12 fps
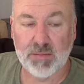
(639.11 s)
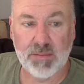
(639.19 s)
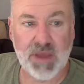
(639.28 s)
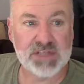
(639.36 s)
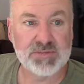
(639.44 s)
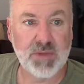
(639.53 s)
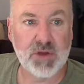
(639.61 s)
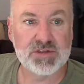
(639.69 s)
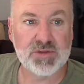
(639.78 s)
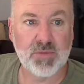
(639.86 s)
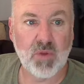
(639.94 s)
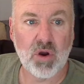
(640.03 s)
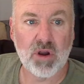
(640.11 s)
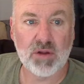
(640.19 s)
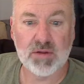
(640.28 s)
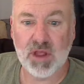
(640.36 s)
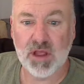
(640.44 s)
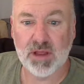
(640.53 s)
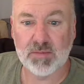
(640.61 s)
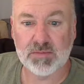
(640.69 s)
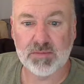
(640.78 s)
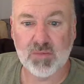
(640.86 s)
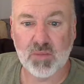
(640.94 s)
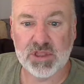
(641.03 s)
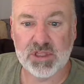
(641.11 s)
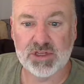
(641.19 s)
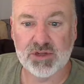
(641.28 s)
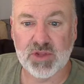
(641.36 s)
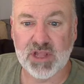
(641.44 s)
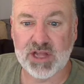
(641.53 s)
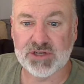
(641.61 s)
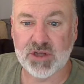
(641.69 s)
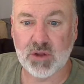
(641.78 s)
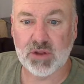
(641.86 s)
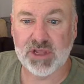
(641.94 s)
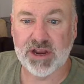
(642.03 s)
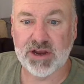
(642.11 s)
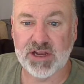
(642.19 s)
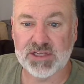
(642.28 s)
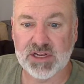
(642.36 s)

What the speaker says: bass boats tomorrow with the 2 electric only areas.